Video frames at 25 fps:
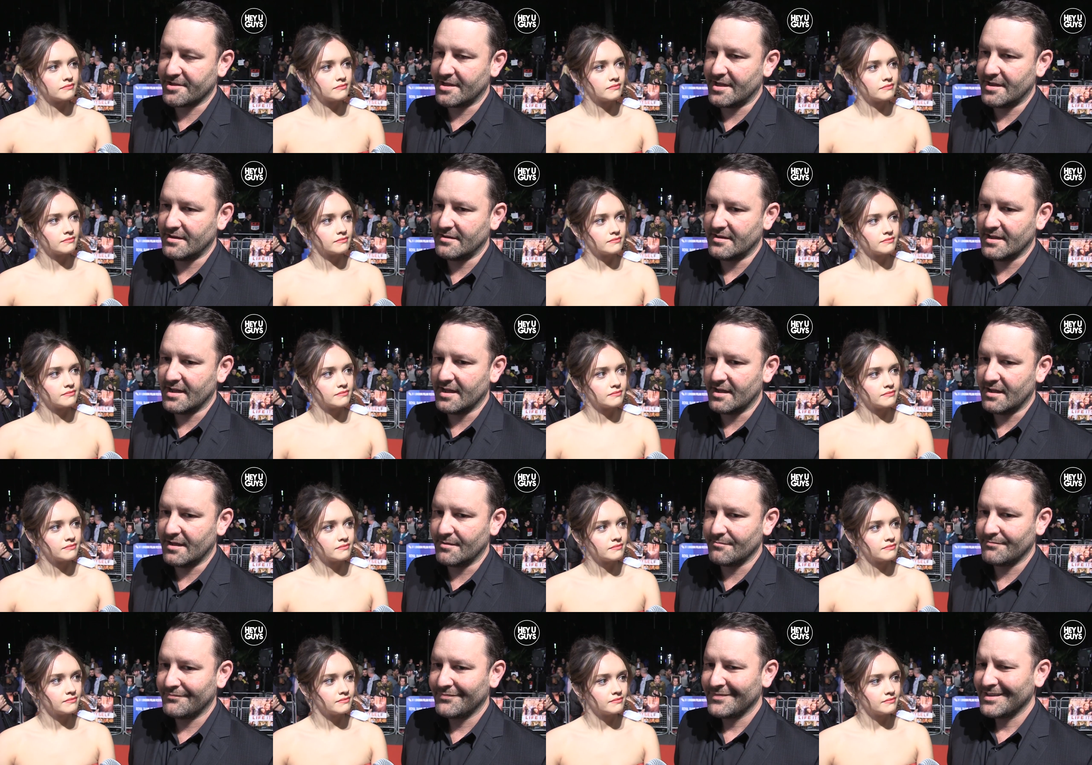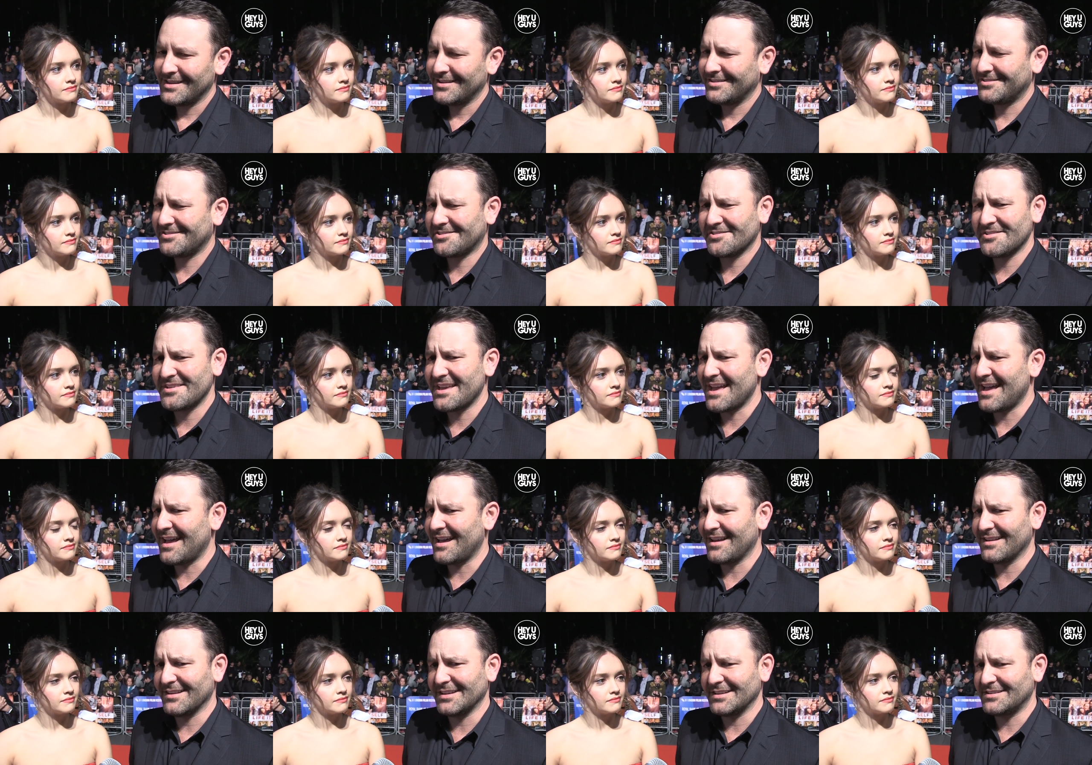Speaker 1: And um, so
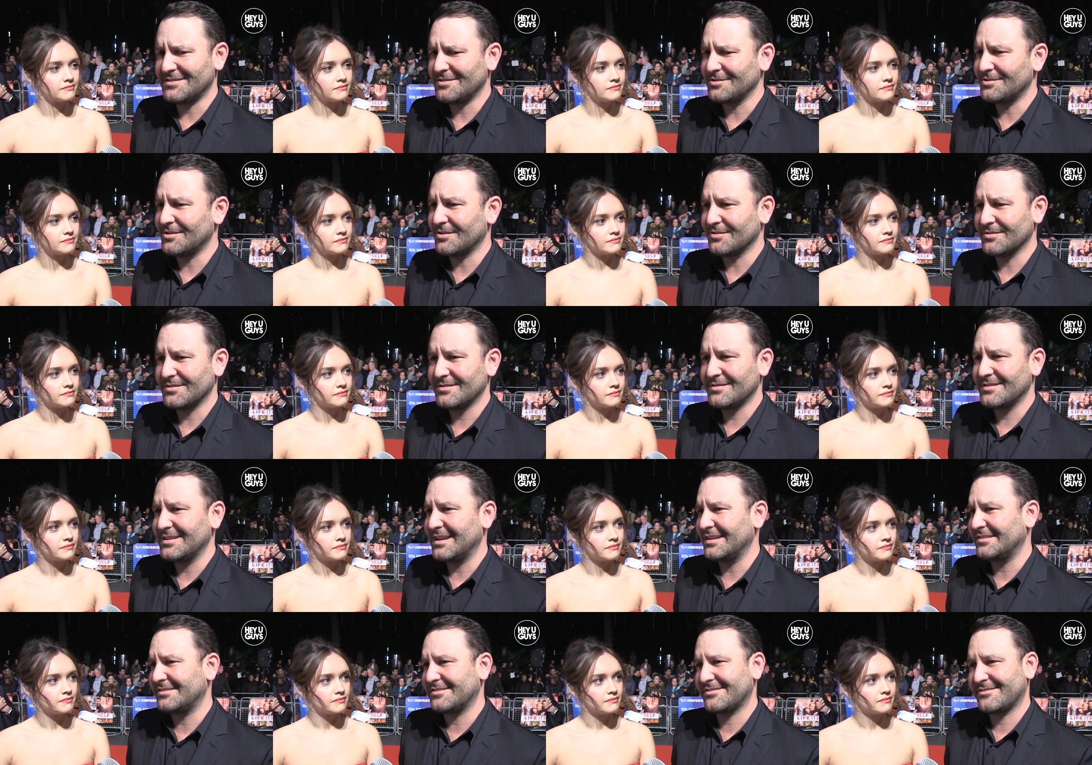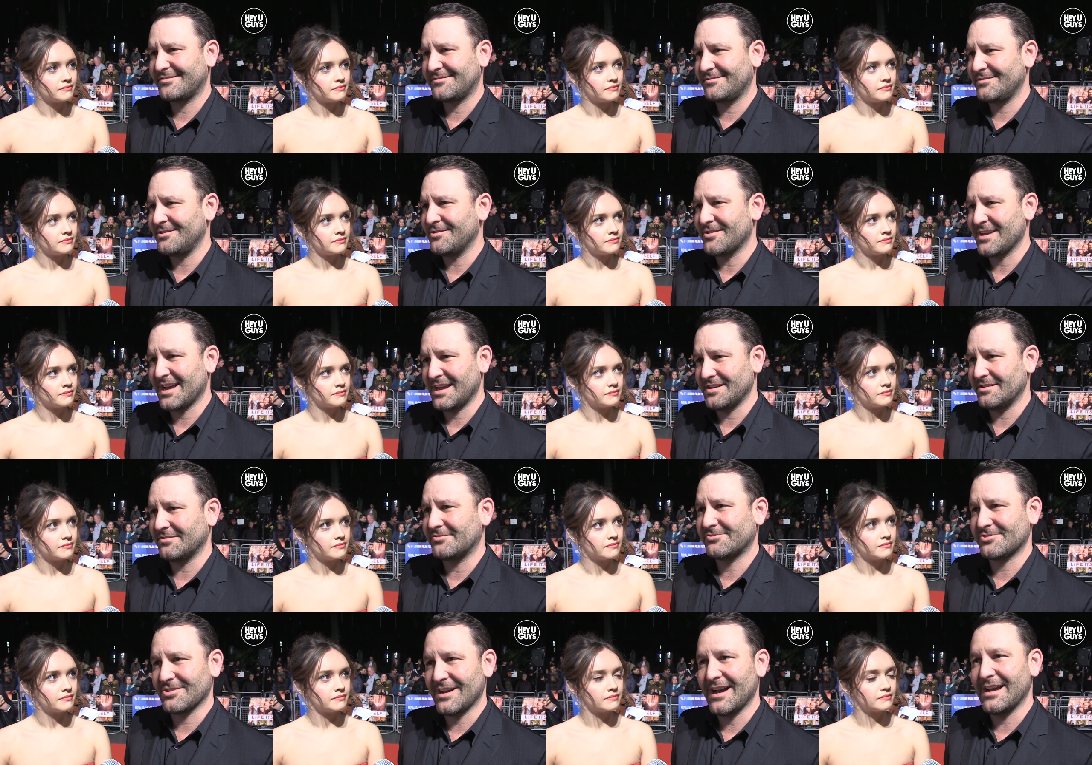yeah, like you don't, it's you kind
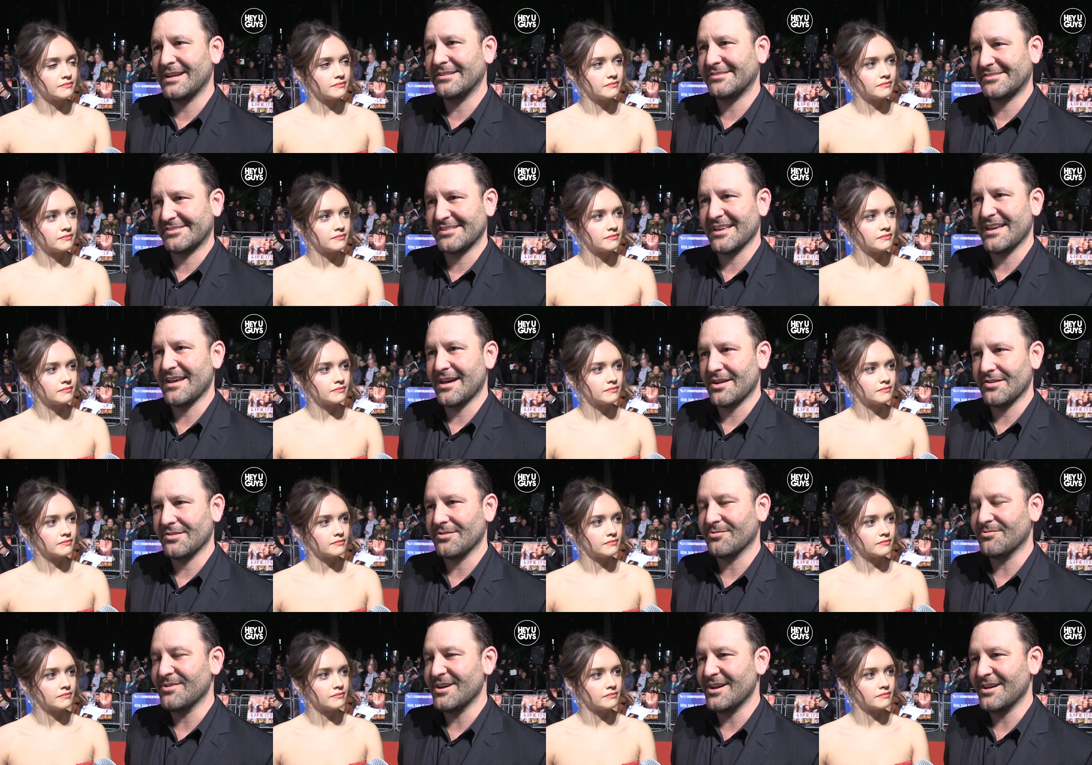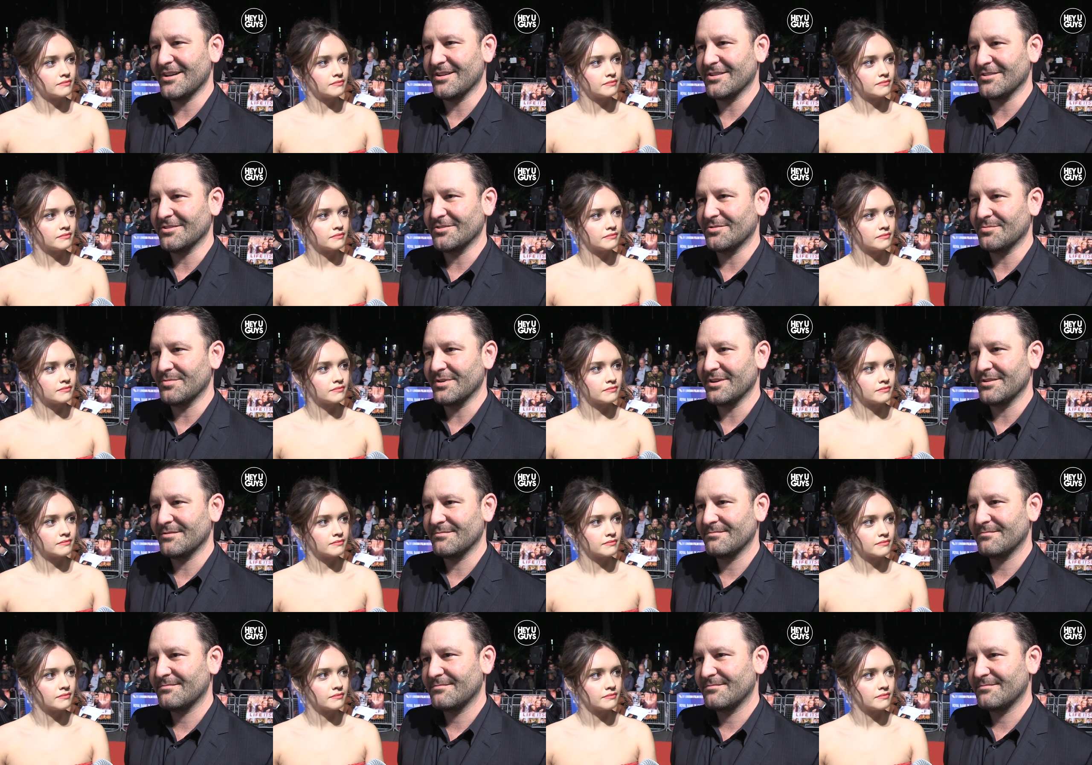of try and stay out of the way a little bit.